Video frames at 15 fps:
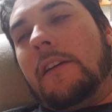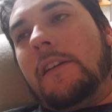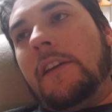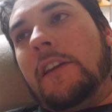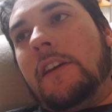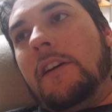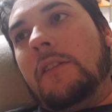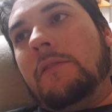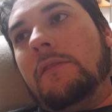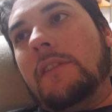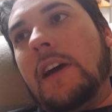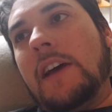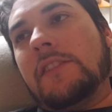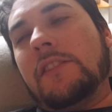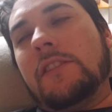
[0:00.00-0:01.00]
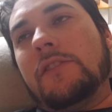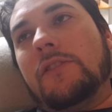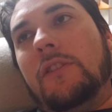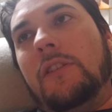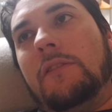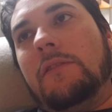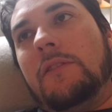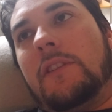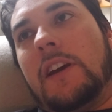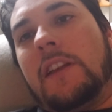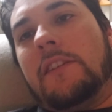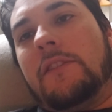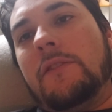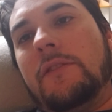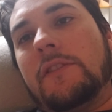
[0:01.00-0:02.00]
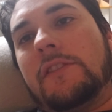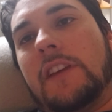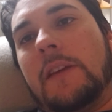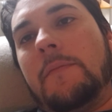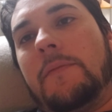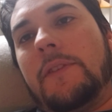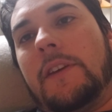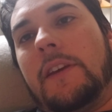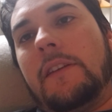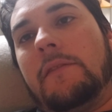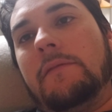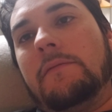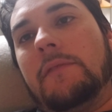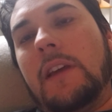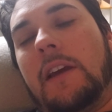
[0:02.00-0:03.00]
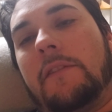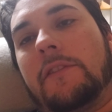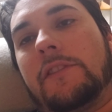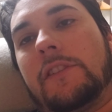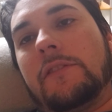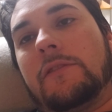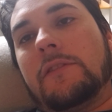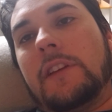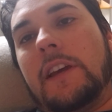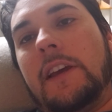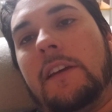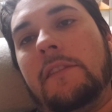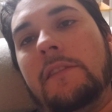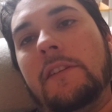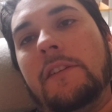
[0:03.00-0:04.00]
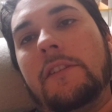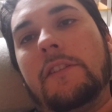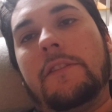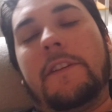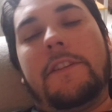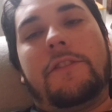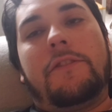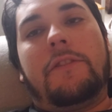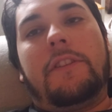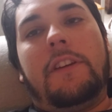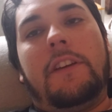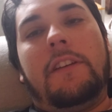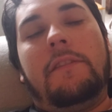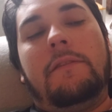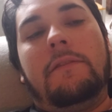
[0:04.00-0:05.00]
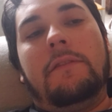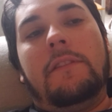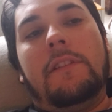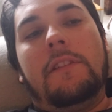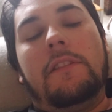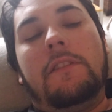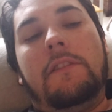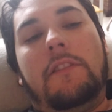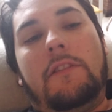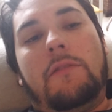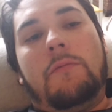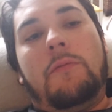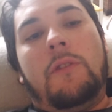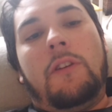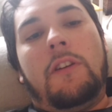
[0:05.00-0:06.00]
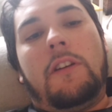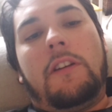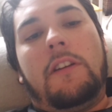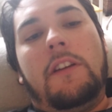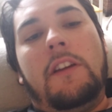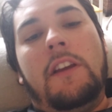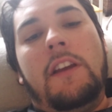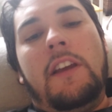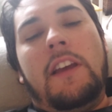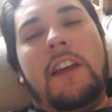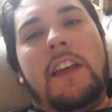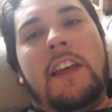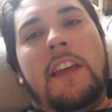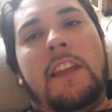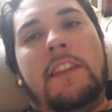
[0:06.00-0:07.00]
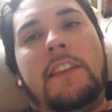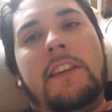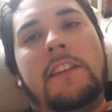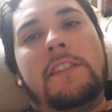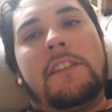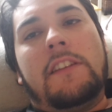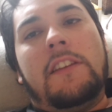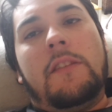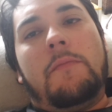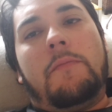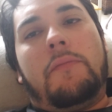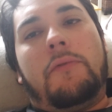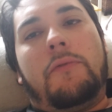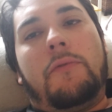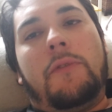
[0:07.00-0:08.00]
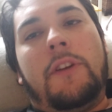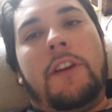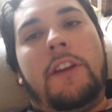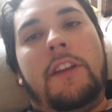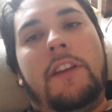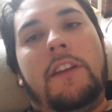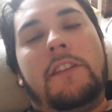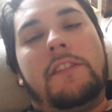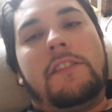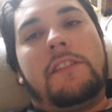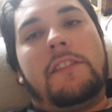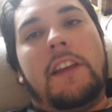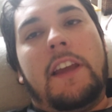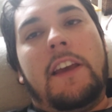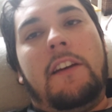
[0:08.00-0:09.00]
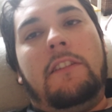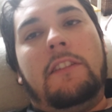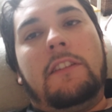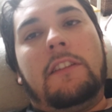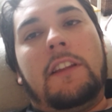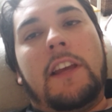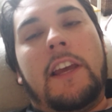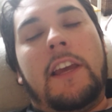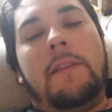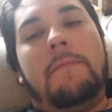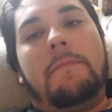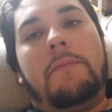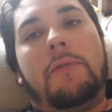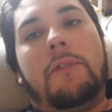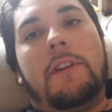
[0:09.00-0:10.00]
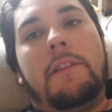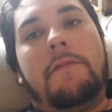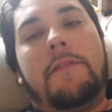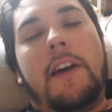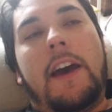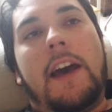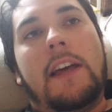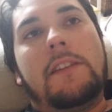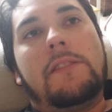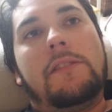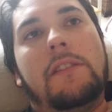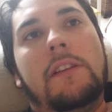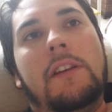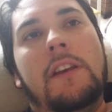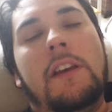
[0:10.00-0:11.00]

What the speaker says: an adult, you kind of do the same thing every single day. You raise your kid, you go to work, and things can get pretty stale and lame pretty fast.